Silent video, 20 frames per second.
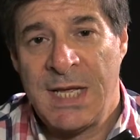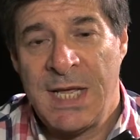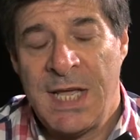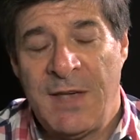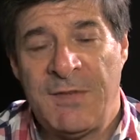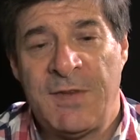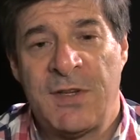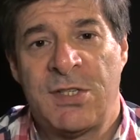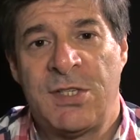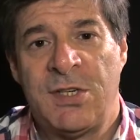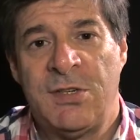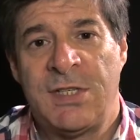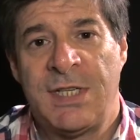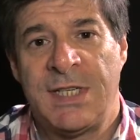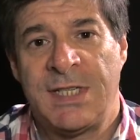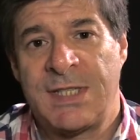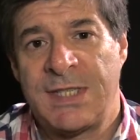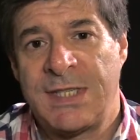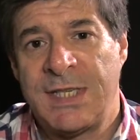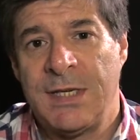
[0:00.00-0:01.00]
If you're
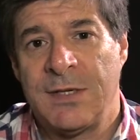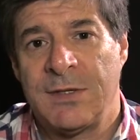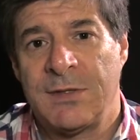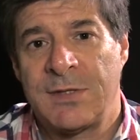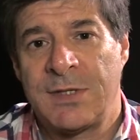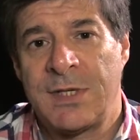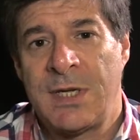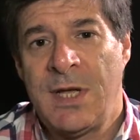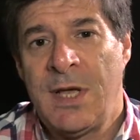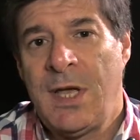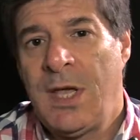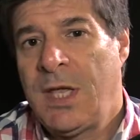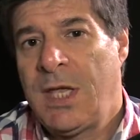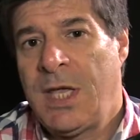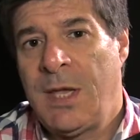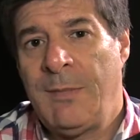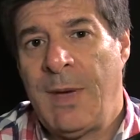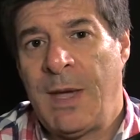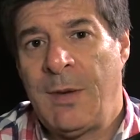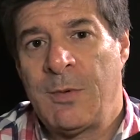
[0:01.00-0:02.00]
shooting stills,
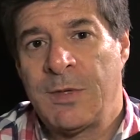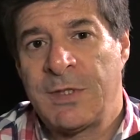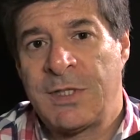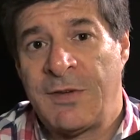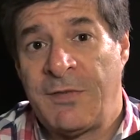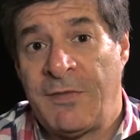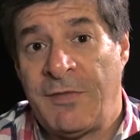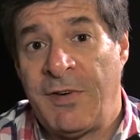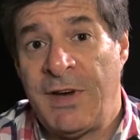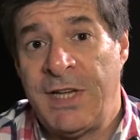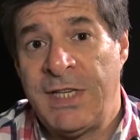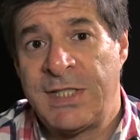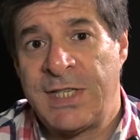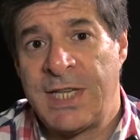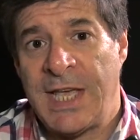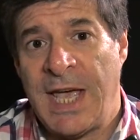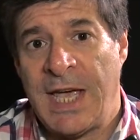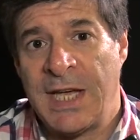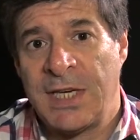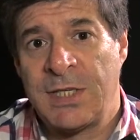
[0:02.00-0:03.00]
you may want to freeze
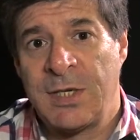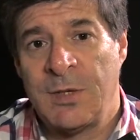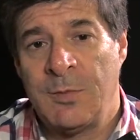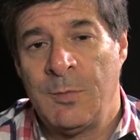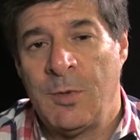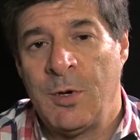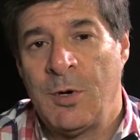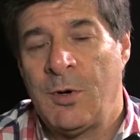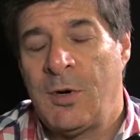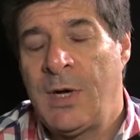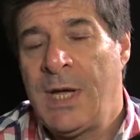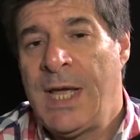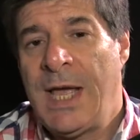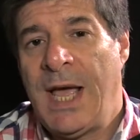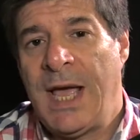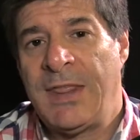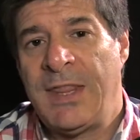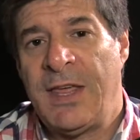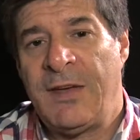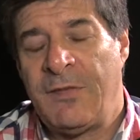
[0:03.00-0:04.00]
the action more,
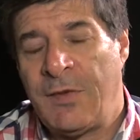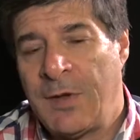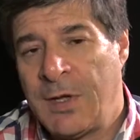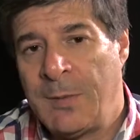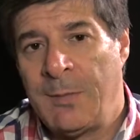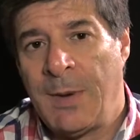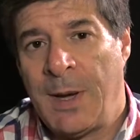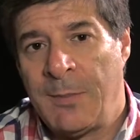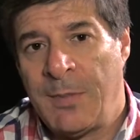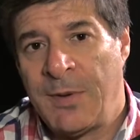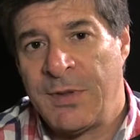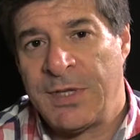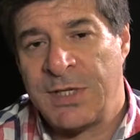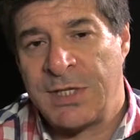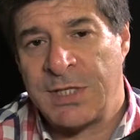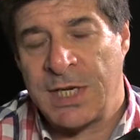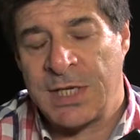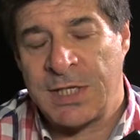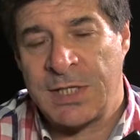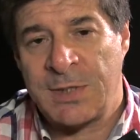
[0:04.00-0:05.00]
and therefore you might put the
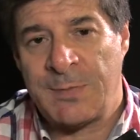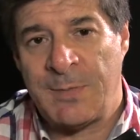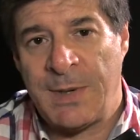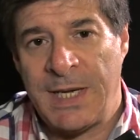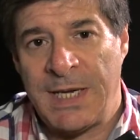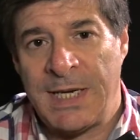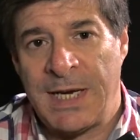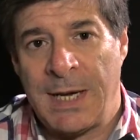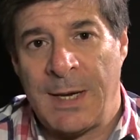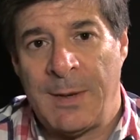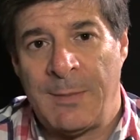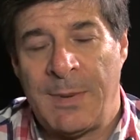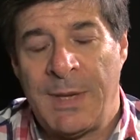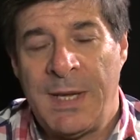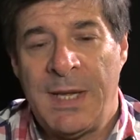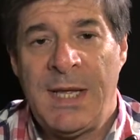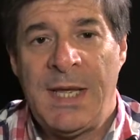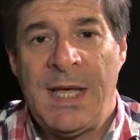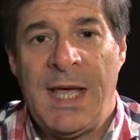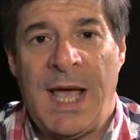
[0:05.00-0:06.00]
shutter speed up,
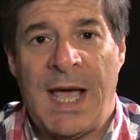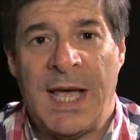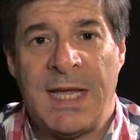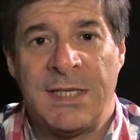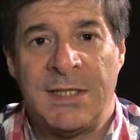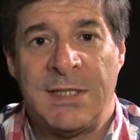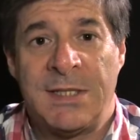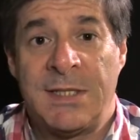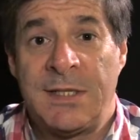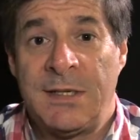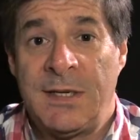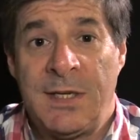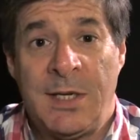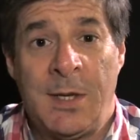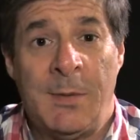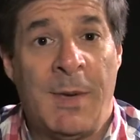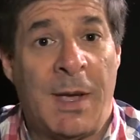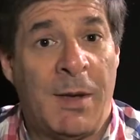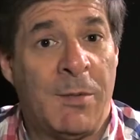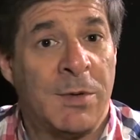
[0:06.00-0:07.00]
and
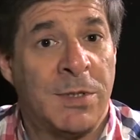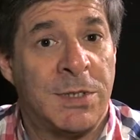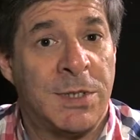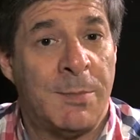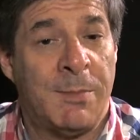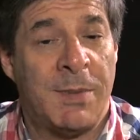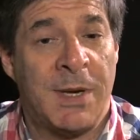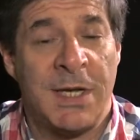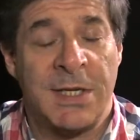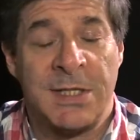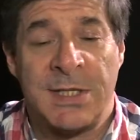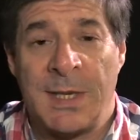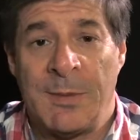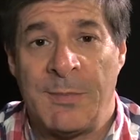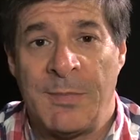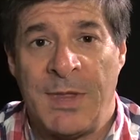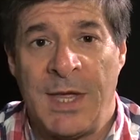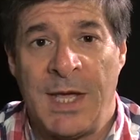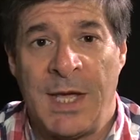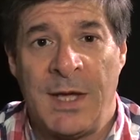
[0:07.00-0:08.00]
you may want to blur
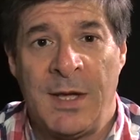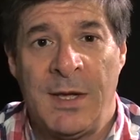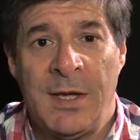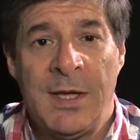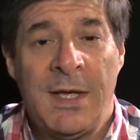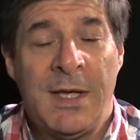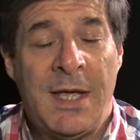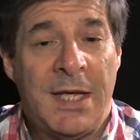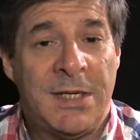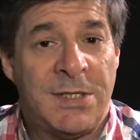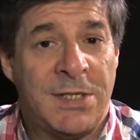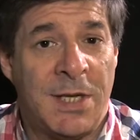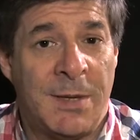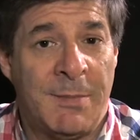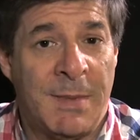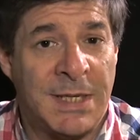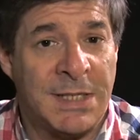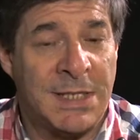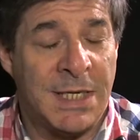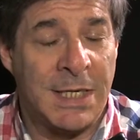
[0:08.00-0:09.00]
something, so you
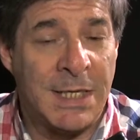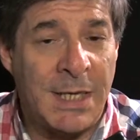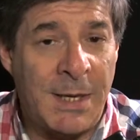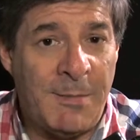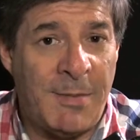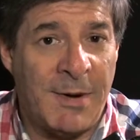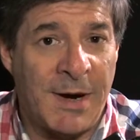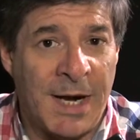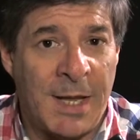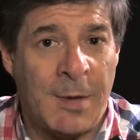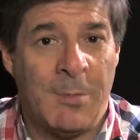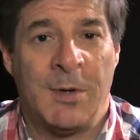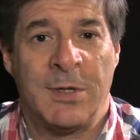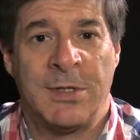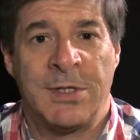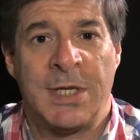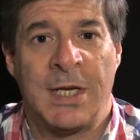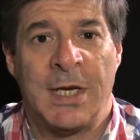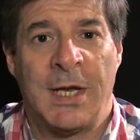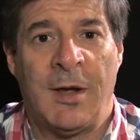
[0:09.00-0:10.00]
may deliberately
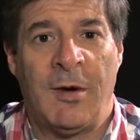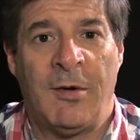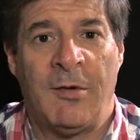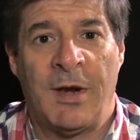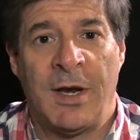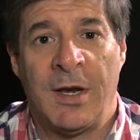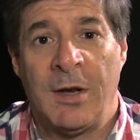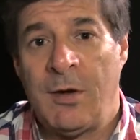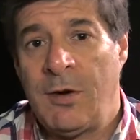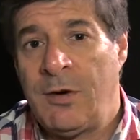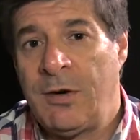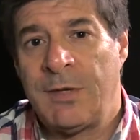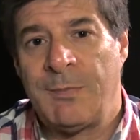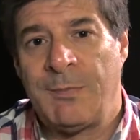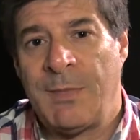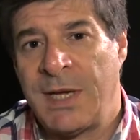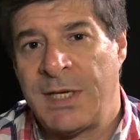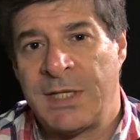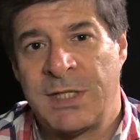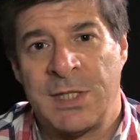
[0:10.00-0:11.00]
want to lower it, or it
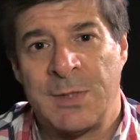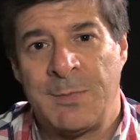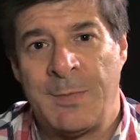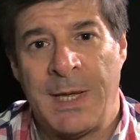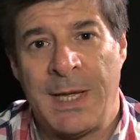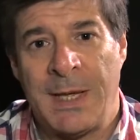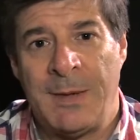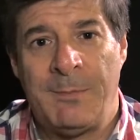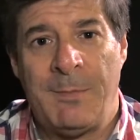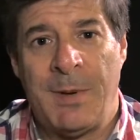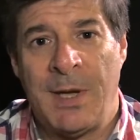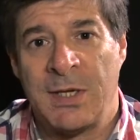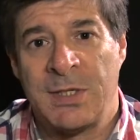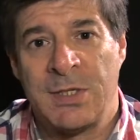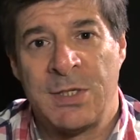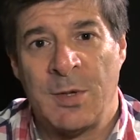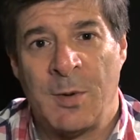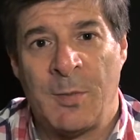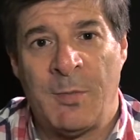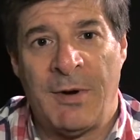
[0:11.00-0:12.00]
might just be
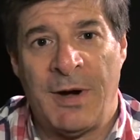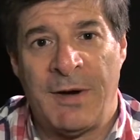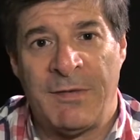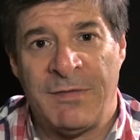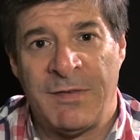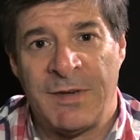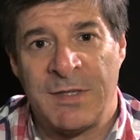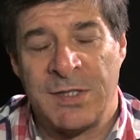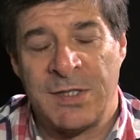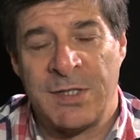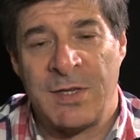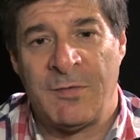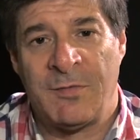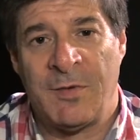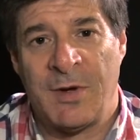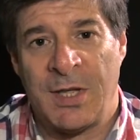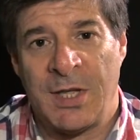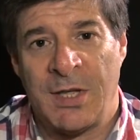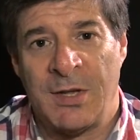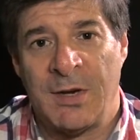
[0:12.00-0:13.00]
personal preference of
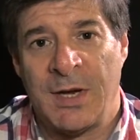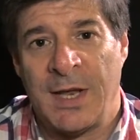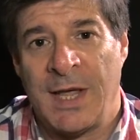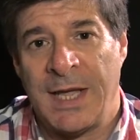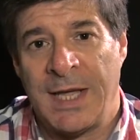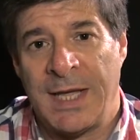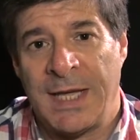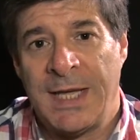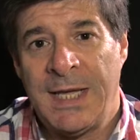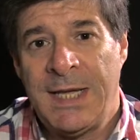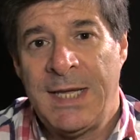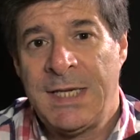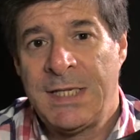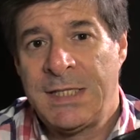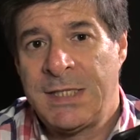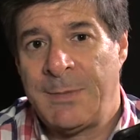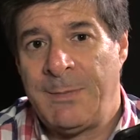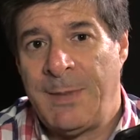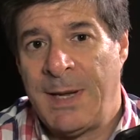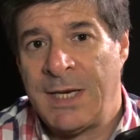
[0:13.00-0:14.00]
what you like,
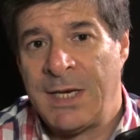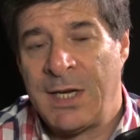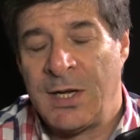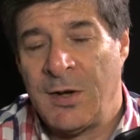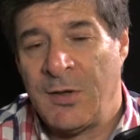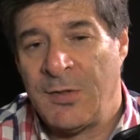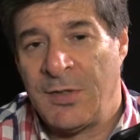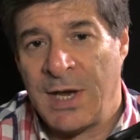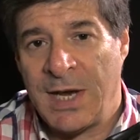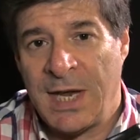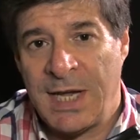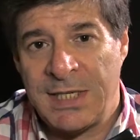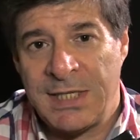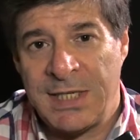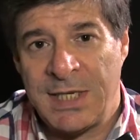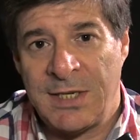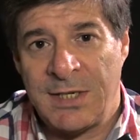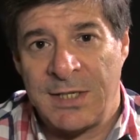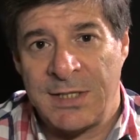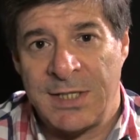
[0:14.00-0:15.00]
depending on the
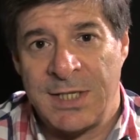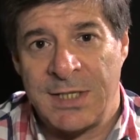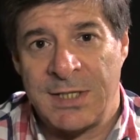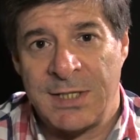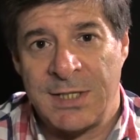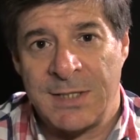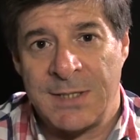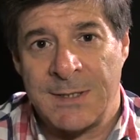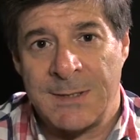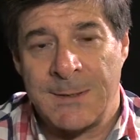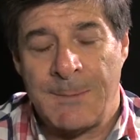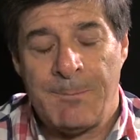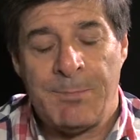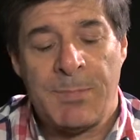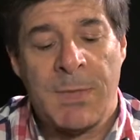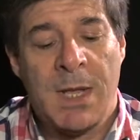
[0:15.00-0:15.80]
lighting conditions.